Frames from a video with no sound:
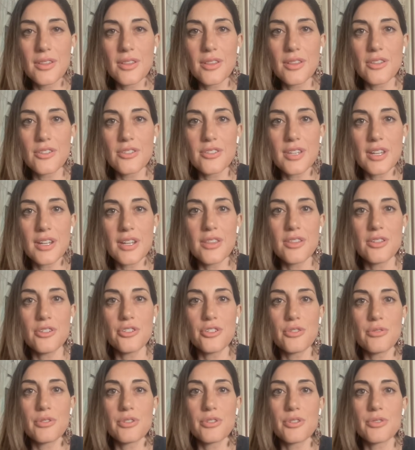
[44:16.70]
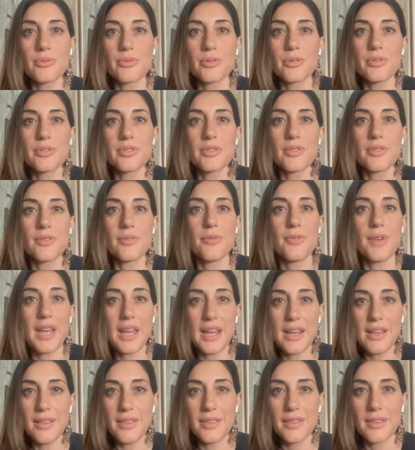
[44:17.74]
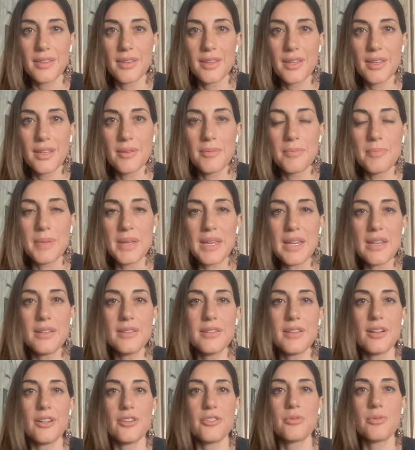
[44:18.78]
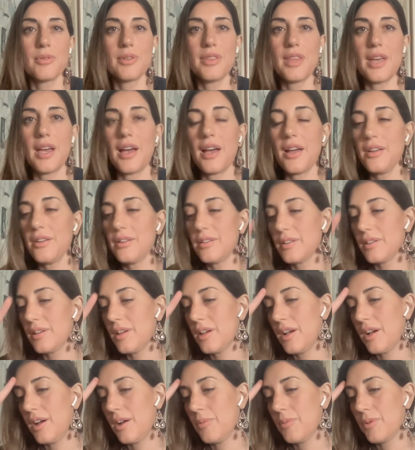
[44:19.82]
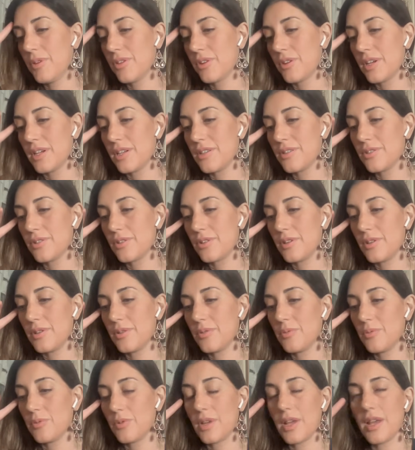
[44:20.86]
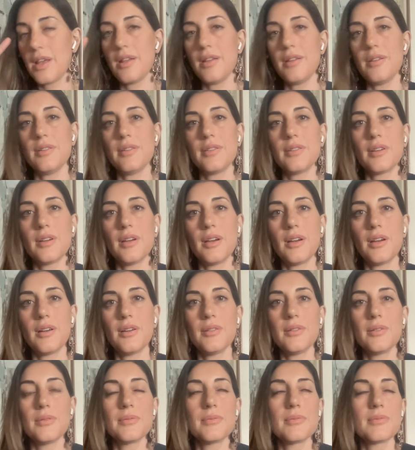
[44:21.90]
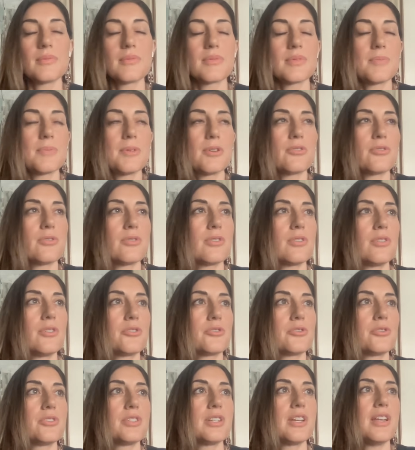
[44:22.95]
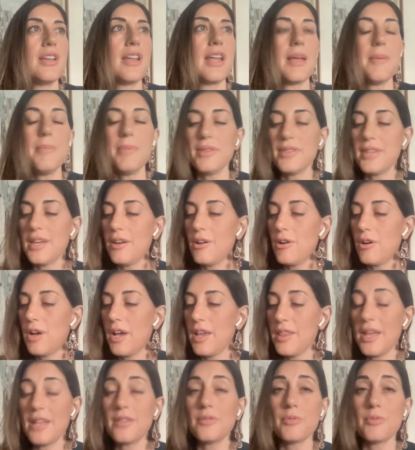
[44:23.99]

the Jewish roots of the faith, be in touch with that, with our Eastern and spiritual and cultural DNA. But then, and that's